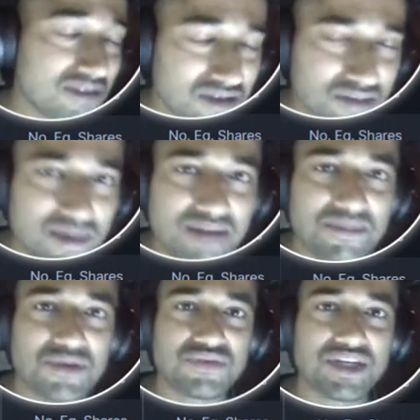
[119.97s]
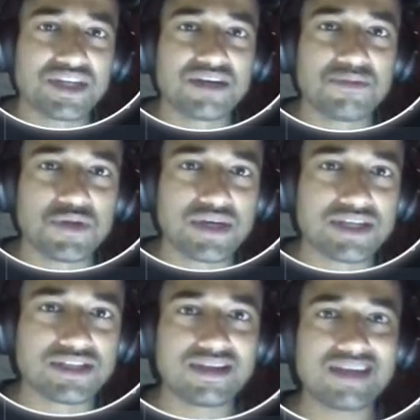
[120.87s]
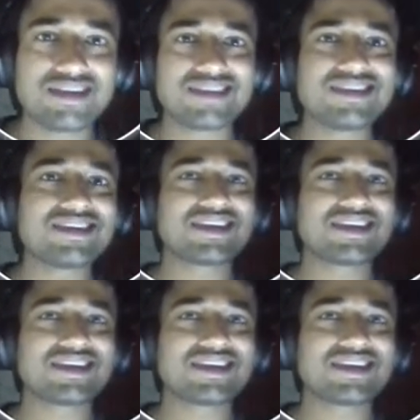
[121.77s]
Department of Telecommunication, they didn't